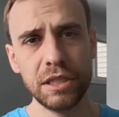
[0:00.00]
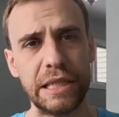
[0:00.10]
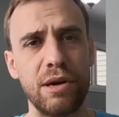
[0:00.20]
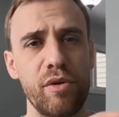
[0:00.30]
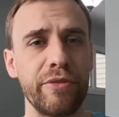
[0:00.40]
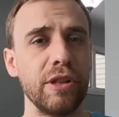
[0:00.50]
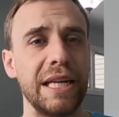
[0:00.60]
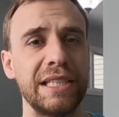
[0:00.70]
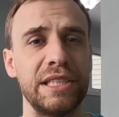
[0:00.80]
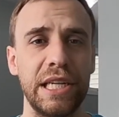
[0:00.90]
Now, over the
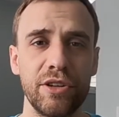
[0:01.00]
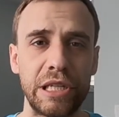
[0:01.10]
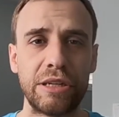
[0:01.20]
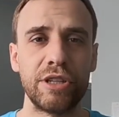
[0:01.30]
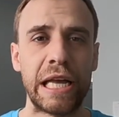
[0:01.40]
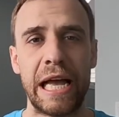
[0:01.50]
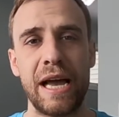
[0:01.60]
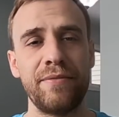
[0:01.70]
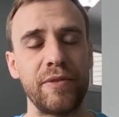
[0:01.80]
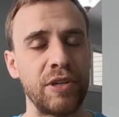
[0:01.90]
last year, year and a
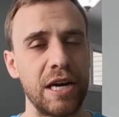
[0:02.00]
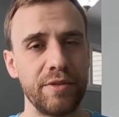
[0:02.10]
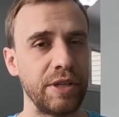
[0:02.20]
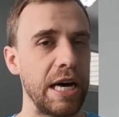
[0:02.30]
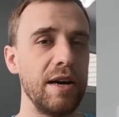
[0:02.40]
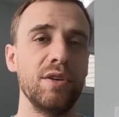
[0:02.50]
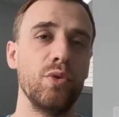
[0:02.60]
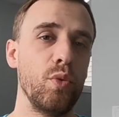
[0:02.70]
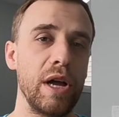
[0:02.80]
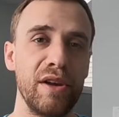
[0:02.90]
half, I've kind of gotten
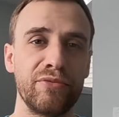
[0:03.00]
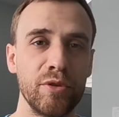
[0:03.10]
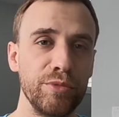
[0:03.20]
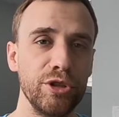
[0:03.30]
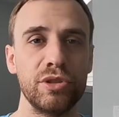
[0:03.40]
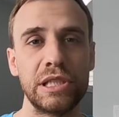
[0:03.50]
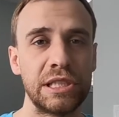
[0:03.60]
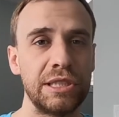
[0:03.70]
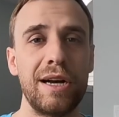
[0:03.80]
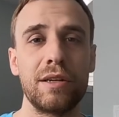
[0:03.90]
away from using
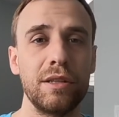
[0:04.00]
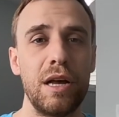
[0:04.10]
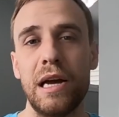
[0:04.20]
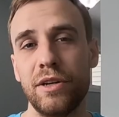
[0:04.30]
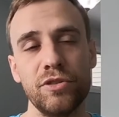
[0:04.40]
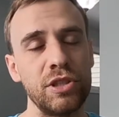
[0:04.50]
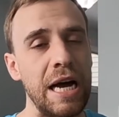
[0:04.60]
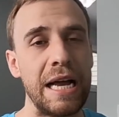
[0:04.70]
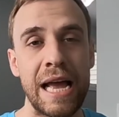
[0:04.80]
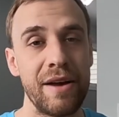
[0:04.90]
sock liners.
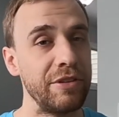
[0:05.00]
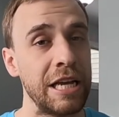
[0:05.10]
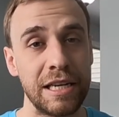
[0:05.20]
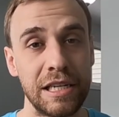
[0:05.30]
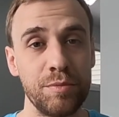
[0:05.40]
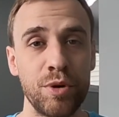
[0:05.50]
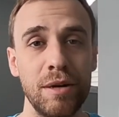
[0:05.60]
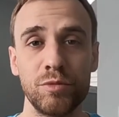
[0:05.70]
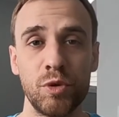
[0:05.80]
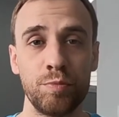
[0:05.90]
I haven't had any
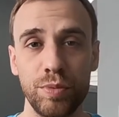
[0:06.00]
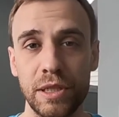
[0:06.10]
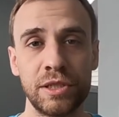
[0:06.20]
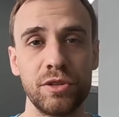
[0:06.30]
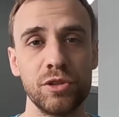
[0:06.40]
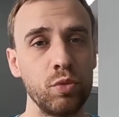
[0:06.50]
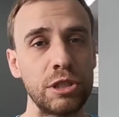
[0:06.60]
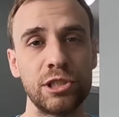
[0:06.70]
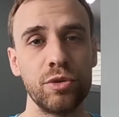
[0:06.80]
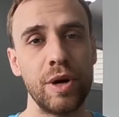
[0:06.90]
problems with blisters
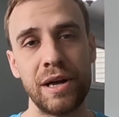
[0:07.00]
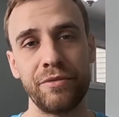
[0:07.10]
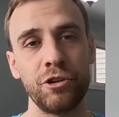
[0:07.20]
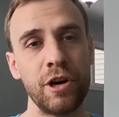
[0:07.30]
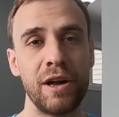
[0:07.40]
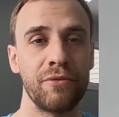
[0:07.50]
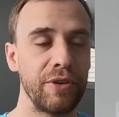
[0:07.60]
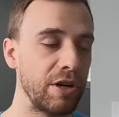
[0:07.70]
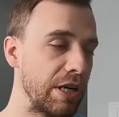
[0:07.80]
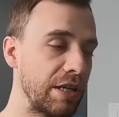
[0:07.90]
whatsoever. I
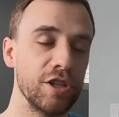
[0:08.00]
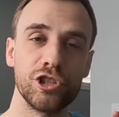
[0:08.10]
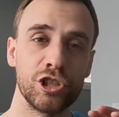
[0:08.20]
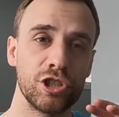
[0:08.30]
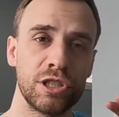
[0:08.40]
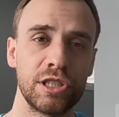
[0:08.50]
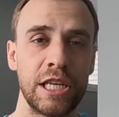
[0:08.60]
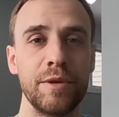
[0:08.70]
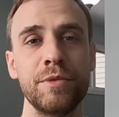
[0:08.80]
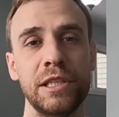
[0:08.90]
figured I can just
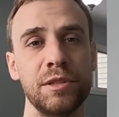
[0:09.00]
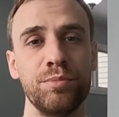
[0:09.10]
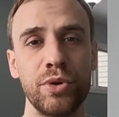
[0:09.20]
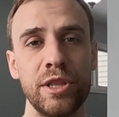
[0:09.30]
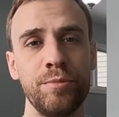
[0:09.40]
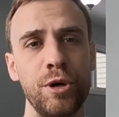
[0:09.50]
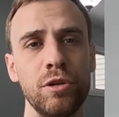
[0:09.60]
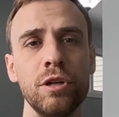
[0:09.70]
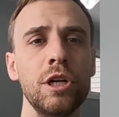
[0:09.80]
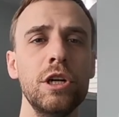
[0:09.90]
keep nice and
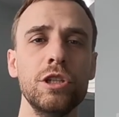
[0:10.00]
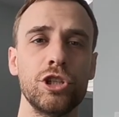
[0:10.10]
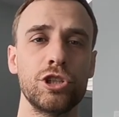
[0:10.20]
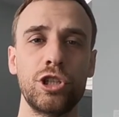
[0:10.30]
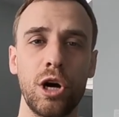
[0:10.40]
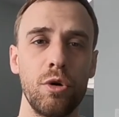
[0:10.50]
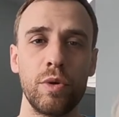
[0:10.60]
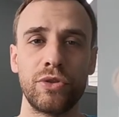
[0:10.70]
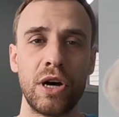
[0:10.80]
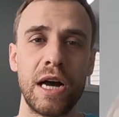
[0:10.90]
breathable, just go
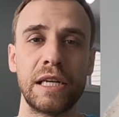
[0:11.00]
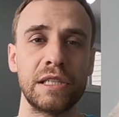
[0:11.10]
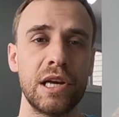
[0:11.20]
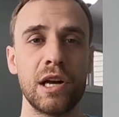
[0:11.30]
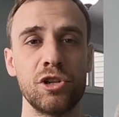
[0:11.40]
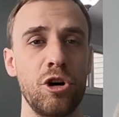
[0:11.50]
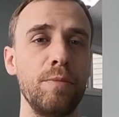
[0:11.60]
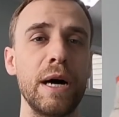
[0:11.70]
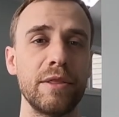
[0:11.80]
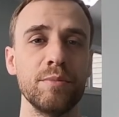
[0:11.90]
with the hiking socks all
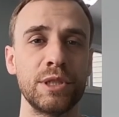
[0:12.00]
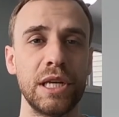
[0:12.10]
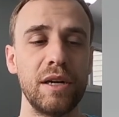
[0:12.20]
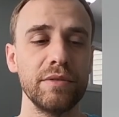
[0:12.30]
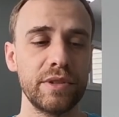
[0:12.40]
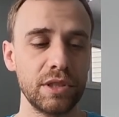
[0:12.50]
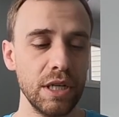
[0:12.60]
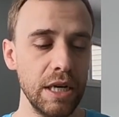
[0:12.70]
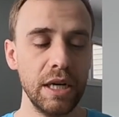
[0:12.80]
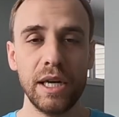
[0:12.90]
by themselves.
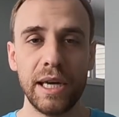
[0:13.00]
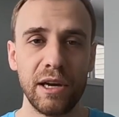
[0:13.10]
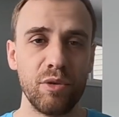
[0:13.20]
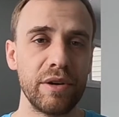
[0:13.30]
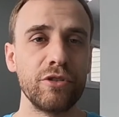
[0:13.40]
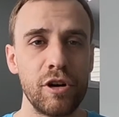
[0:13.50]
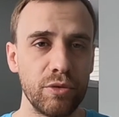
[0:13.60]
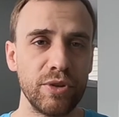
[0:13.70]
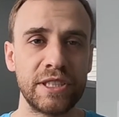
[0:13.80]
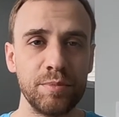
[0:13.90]
However, on a
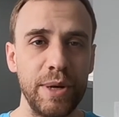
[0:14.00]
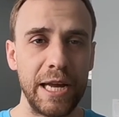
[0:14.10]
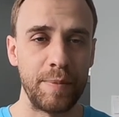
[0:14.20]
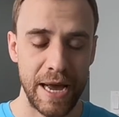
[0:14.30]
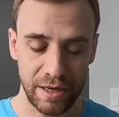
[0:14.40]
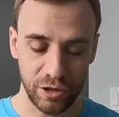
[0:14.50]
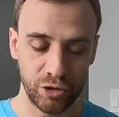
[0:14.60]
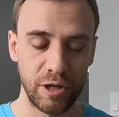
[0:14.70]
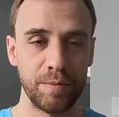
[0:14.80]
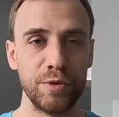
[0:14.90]
recent backpacking
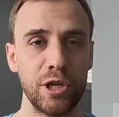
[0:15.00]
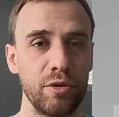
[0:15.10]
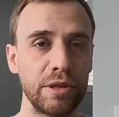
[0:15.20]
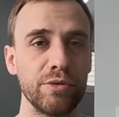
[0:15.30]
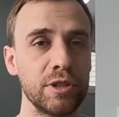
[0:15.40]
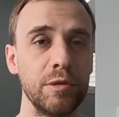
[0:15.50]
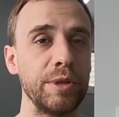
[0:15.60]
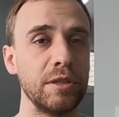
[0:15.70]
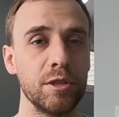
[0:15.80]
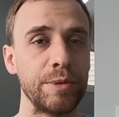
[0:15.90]
trip, knowing there was going to
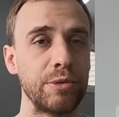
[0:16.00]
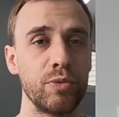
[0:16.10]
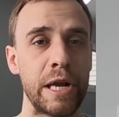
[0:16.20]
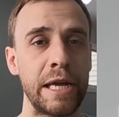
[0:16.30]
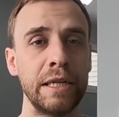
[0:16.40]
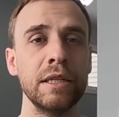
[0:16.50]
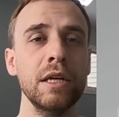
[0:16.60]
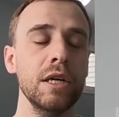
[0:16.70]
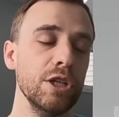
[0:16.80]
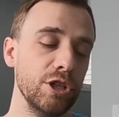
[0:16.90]
be a little bit of rain,
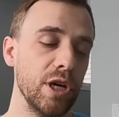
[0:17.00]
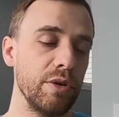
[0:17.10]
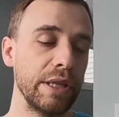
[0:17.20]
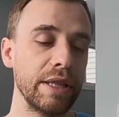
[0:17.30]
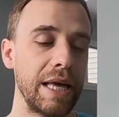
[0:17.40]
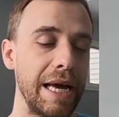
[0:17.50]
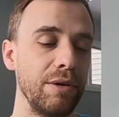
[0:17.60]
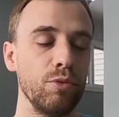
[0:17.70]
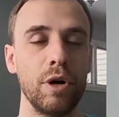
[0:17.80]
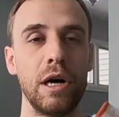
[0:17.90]
knowing
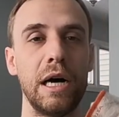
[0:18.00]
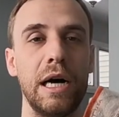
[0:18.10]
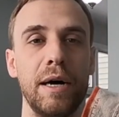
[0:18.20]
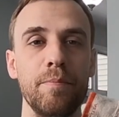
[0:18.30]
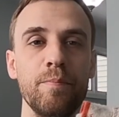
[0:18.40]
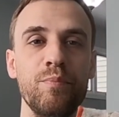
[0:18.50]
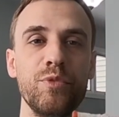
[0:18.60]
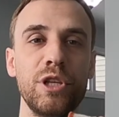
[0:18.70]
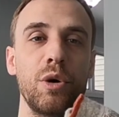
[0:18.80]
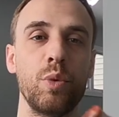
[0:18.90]
that um,
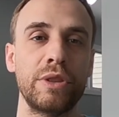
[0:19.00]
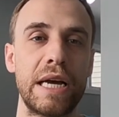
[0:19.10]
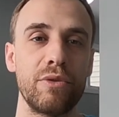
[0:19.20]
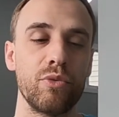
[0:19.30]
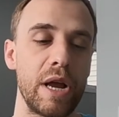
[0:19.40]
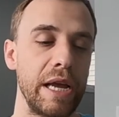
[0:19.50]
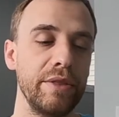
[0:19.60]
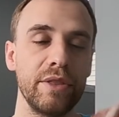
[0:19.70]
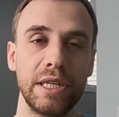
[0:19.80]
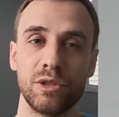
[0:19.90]
you know with that
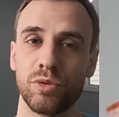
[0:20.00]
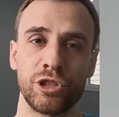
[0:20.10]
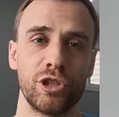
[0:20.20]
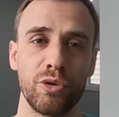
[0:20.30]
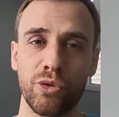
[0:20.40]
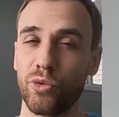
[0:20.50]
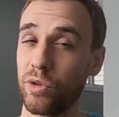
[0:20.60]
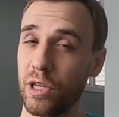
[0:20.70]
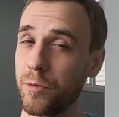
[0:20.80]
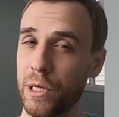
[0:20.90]
rain these will soak through
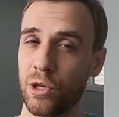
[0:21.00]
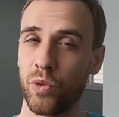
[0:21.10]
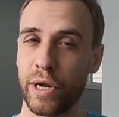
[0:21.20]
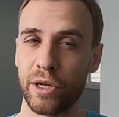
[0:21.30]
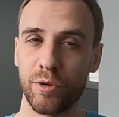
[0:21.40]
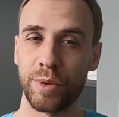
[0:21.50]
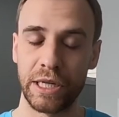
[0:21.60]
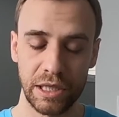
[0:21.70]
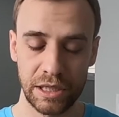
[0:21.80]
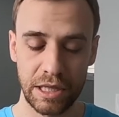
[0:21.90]
a little bit quicker
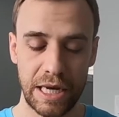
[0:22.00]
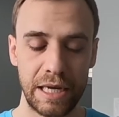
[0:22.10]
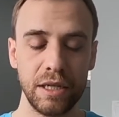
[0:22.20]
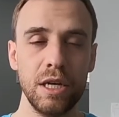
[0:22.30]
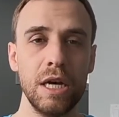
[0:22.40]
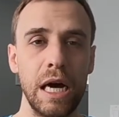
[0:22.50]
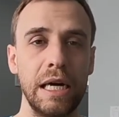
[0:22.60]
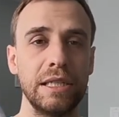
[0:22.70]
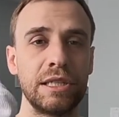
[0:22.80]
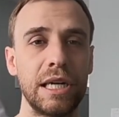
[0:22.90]
because of that,
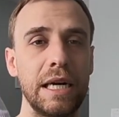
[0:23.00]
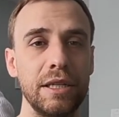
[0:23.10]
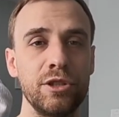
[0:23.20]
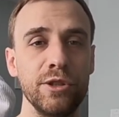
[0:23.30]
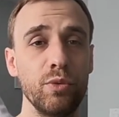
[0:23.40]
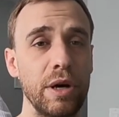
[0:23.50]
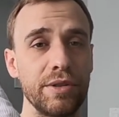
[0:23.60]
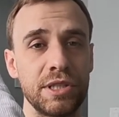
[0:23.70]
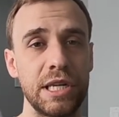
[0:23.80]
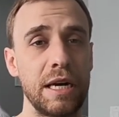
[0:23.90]
I decided to wear
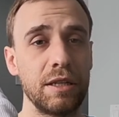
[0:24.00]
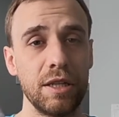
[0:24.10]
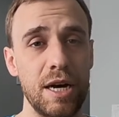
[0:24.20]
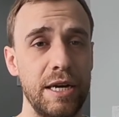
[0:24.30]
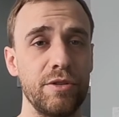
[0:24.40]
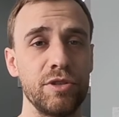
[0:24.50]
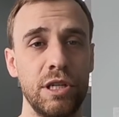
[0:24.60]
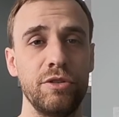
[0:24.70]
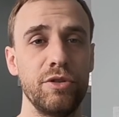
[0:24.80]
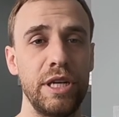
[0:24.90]
the sock liners
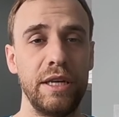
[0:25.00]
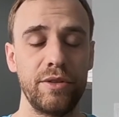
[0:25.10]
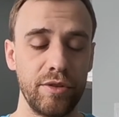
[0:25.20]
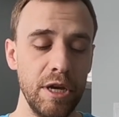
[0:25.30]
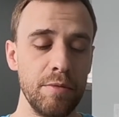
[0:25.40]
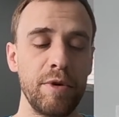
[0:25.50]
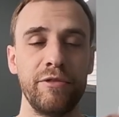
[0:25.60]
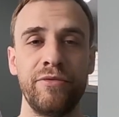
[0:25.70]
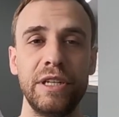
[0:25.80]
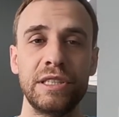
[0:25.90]
underneath. My
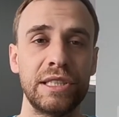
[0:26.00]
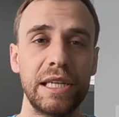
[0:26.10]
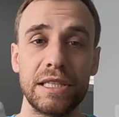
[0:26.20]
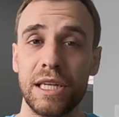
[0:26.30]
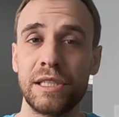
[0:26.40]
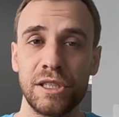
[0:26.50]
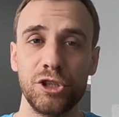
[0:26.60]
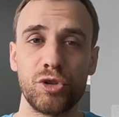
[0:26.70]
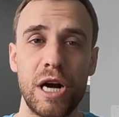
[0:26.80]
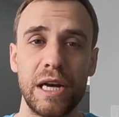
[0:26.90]
feet stayed nice and
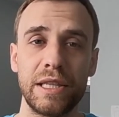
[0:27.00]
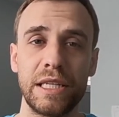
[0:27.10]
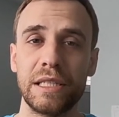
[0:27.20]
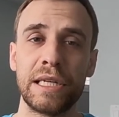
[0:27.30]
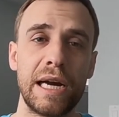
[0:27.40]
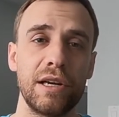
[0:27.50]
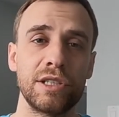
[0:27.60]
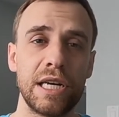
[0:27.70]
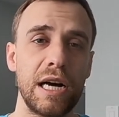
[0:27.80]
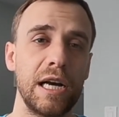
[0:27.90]
dry the entire
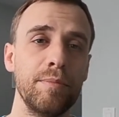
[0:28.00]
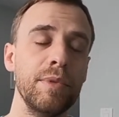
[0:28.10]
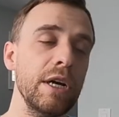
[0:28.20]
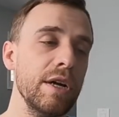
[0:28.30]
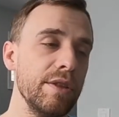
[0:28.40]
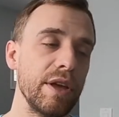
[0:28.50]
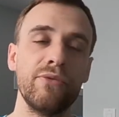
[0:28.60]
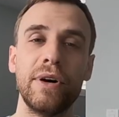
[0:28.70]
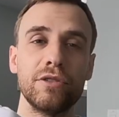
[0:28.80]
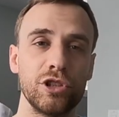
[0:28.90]
time. They
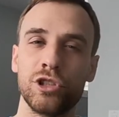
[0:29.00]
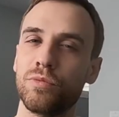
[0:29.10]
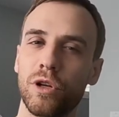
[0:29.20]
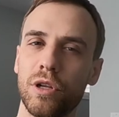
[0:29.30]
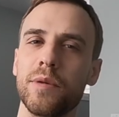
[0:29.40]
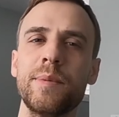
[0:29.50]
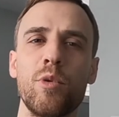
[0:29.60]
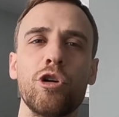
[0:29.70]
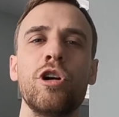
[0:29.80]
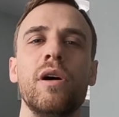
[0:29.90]
felt just a little bit
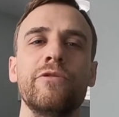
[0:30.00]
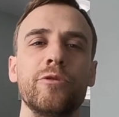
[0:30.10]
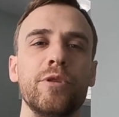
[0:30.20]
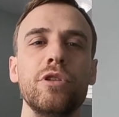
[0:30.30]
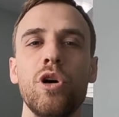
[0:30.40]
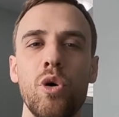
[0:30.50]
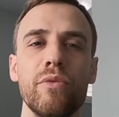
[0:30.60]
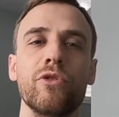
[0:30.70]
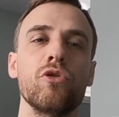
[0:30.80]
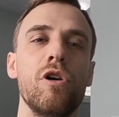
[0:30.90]
more comfortable
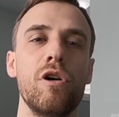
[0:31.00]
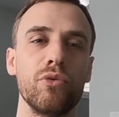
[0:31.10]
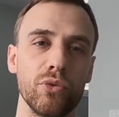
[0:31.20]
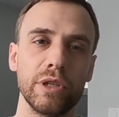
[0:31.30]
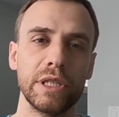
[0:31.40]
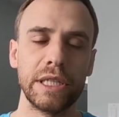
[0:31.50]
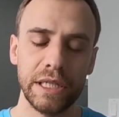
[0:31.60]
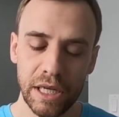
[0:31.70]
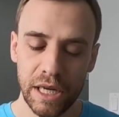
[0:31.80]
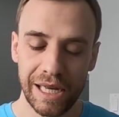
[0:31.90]
overall,
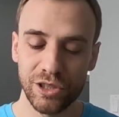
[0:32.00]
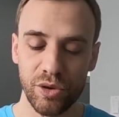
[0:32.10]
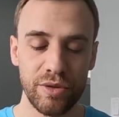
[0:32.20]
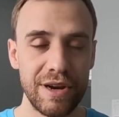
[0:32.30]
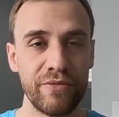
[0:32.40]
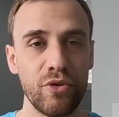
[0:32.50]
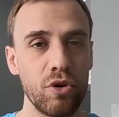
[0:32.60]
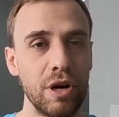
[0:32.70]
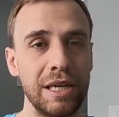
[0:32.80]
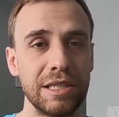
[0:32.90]
really, and so
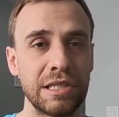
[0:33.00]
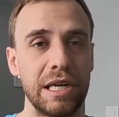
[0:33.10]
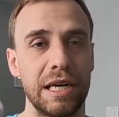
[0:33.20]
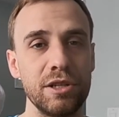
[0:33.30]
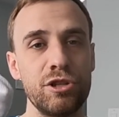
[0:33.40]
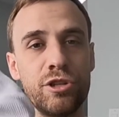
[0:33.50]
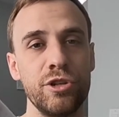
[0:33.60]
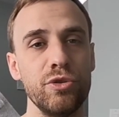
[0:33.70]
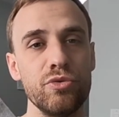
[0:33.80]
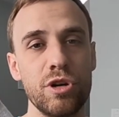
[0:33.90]
therefore I decided
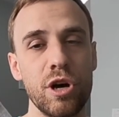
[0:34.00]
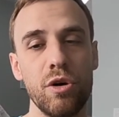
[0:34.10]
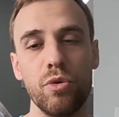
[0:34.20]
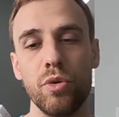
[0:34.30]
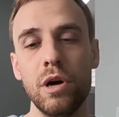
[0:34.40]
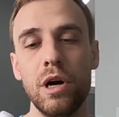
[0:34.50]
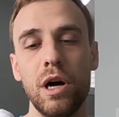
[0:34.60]
to go